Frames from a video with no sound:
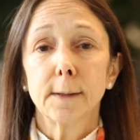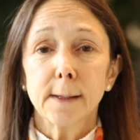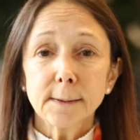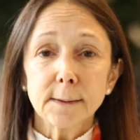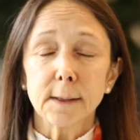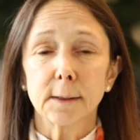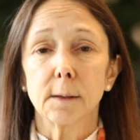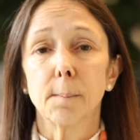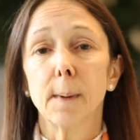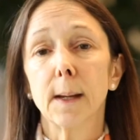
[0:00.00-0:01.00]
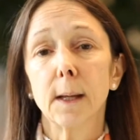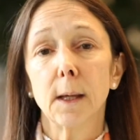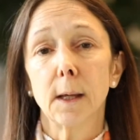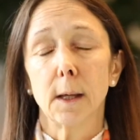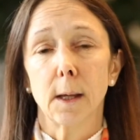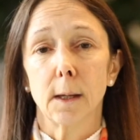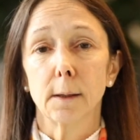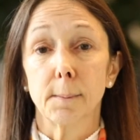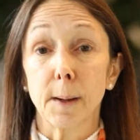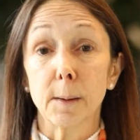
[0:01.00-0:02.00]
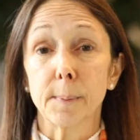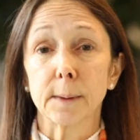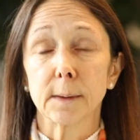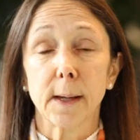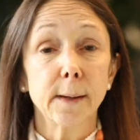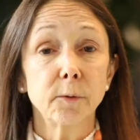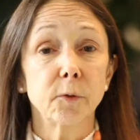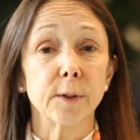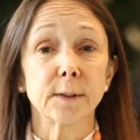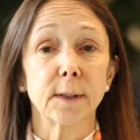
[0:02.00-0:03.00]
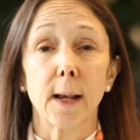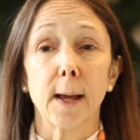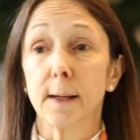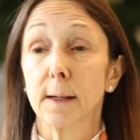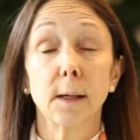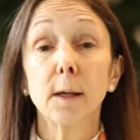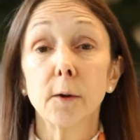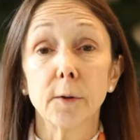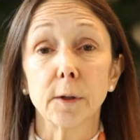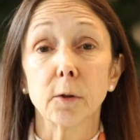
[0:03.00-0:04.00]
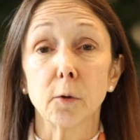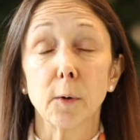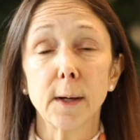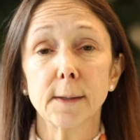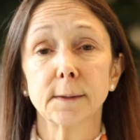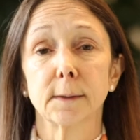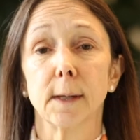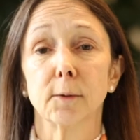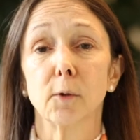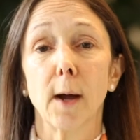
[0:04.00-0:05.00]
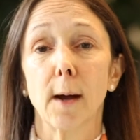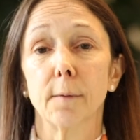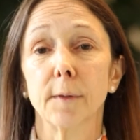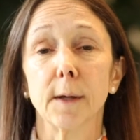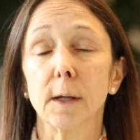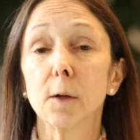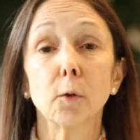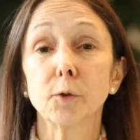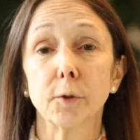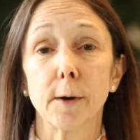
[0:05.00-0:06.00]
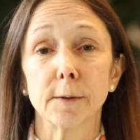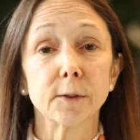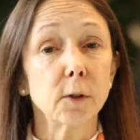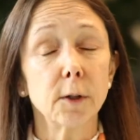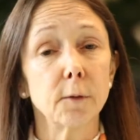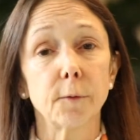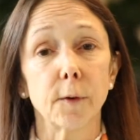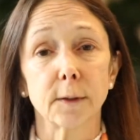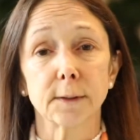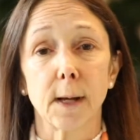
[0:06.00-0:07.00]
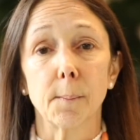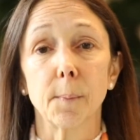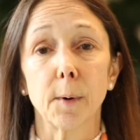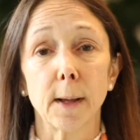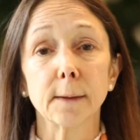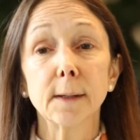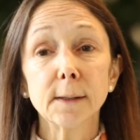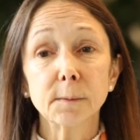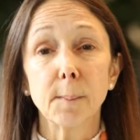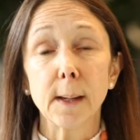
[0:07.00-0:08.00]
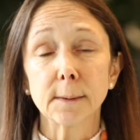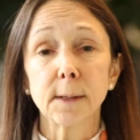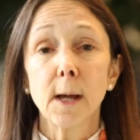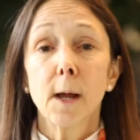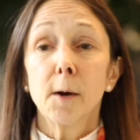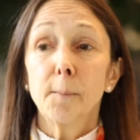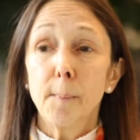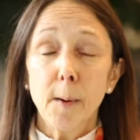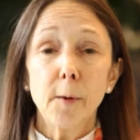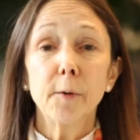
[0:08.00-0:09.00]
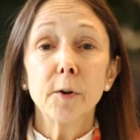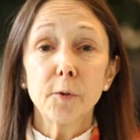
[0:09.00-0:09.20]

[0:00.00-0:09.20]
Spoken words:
tested in many developed countries, like here in the US, that you have the inclusionary zoning, for example, and this makes very